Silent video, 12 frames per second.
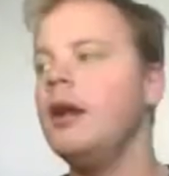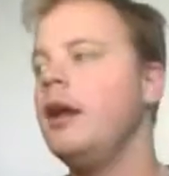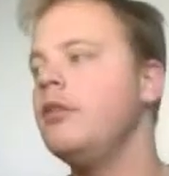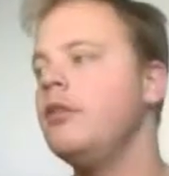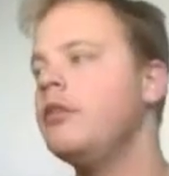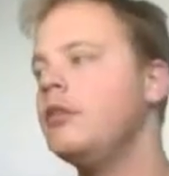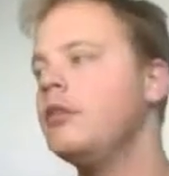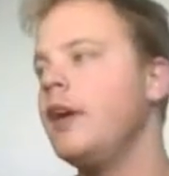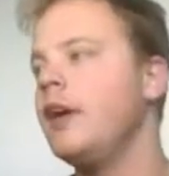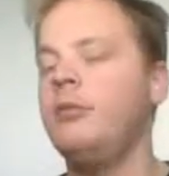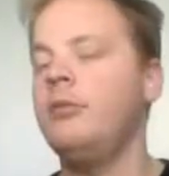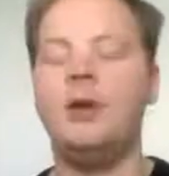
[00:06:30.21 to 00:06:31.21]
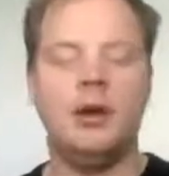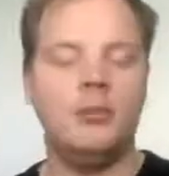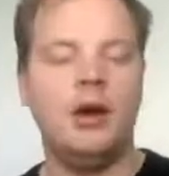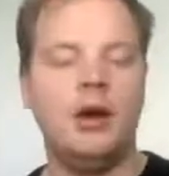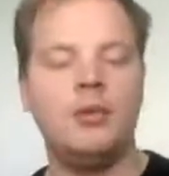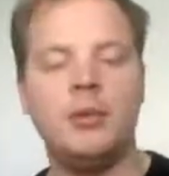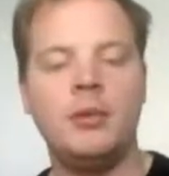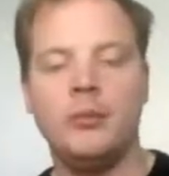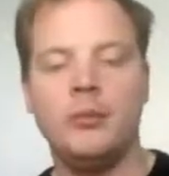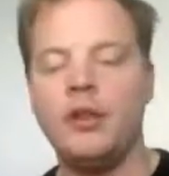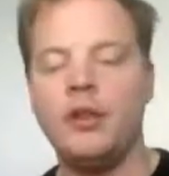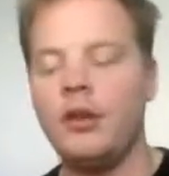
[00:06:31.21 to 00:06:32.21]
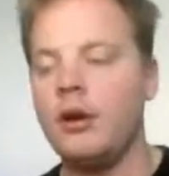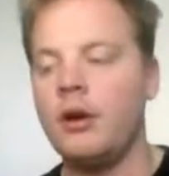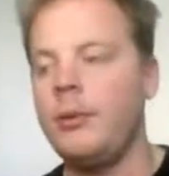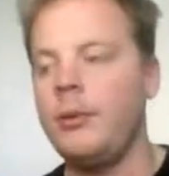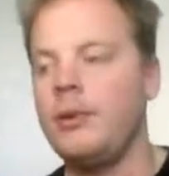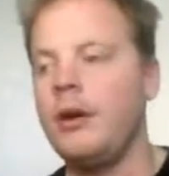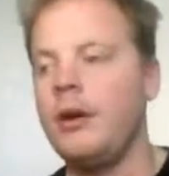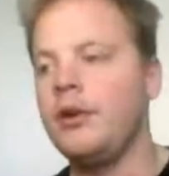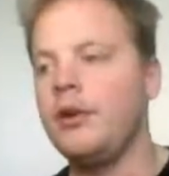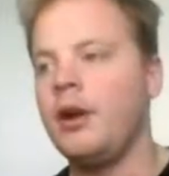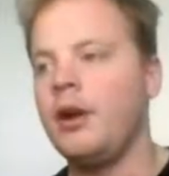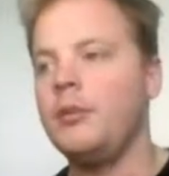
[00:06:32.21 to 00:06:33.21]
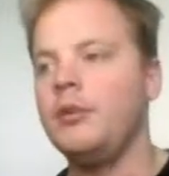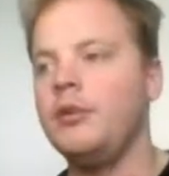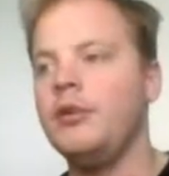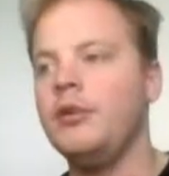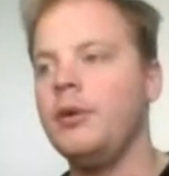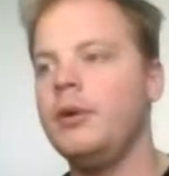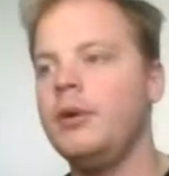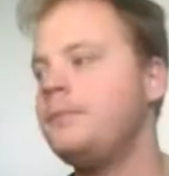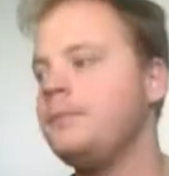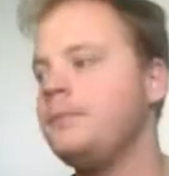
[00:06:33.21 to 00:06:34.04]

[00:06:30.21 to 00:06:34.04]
and it ends at 5 p.m. That would be a pretty long webinar, but you're able to do it.